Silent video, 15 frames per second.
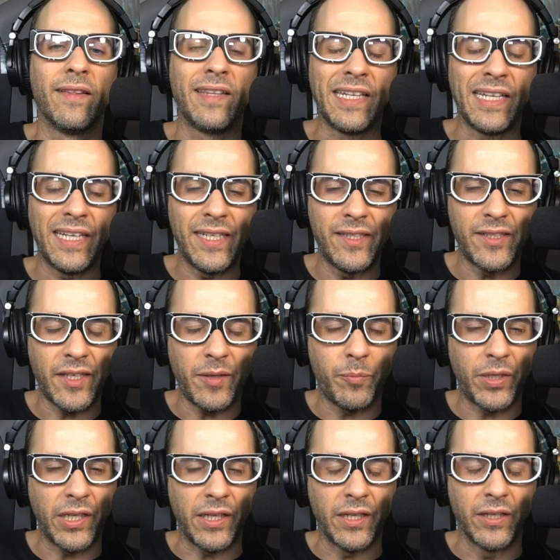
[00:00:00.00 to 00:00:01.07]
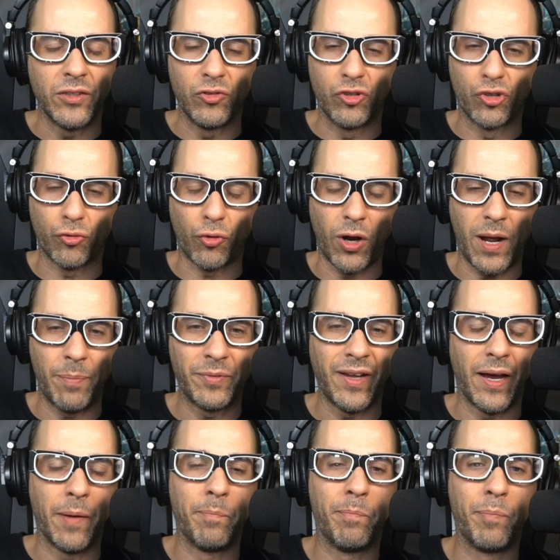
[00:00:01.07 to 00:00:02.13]
The ECB dropped
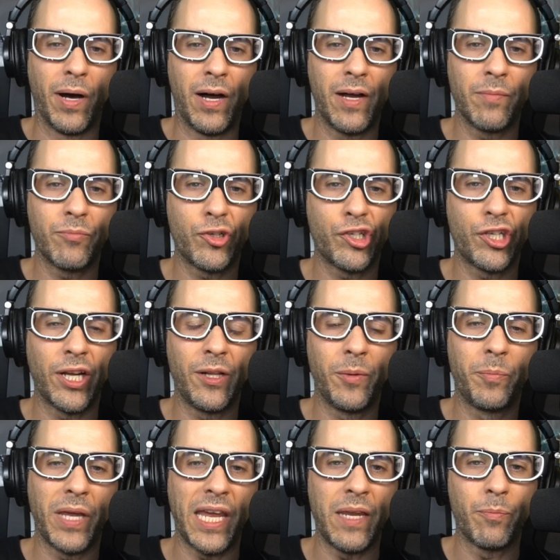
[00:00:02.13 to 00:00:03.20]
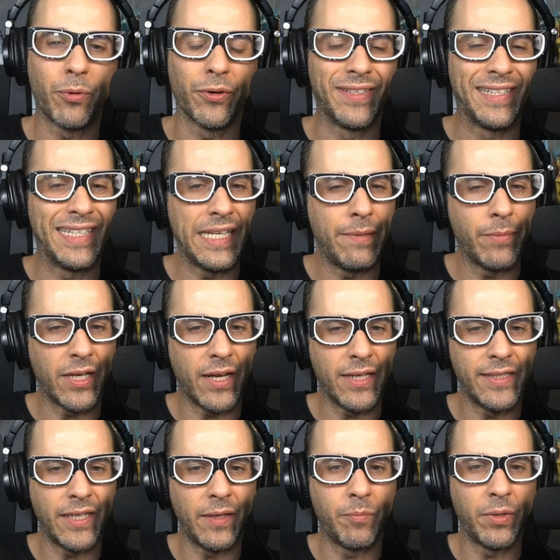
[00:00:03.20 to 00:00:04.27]
a bombshell paper
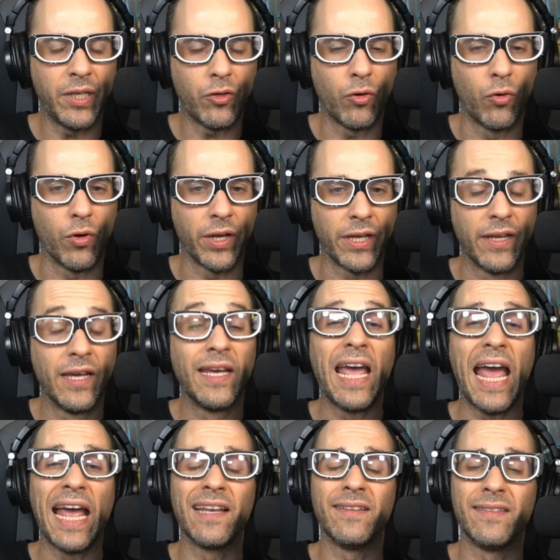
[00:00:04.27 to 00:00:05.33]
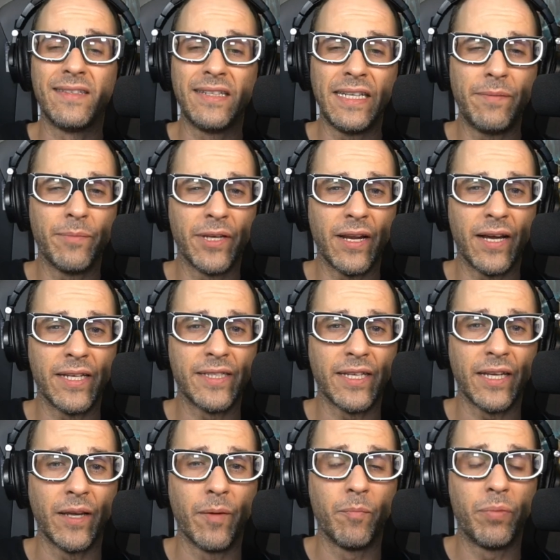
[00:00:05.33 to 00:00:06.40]
demonizing Bitcoin and
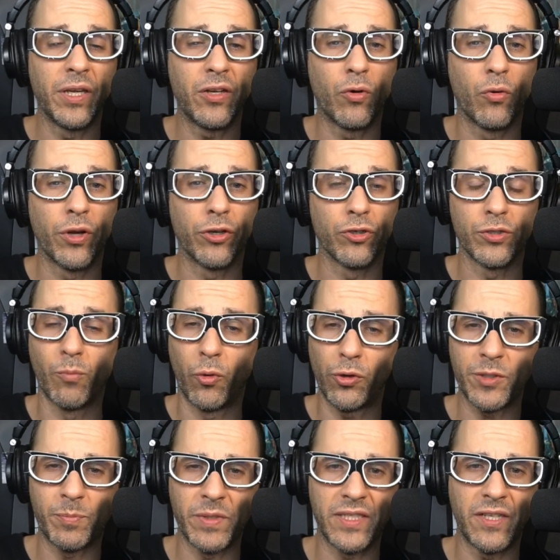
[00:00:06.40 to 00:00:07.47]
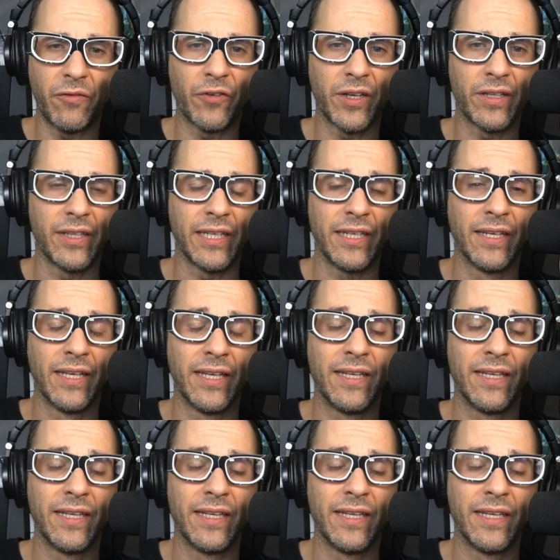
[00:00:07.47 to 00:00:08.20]
demonizing Bitcoiners, more specifically,